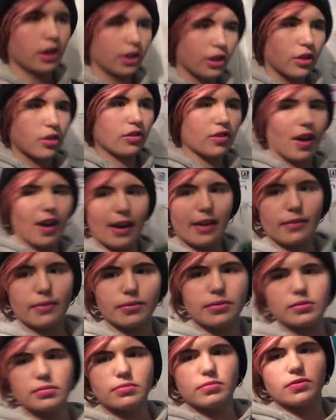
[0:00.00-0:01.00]
Because like
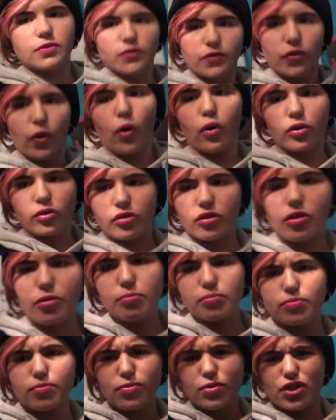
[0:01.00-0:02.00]
it fucked
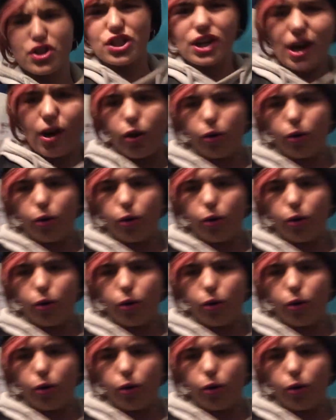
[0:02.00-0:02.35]
some shit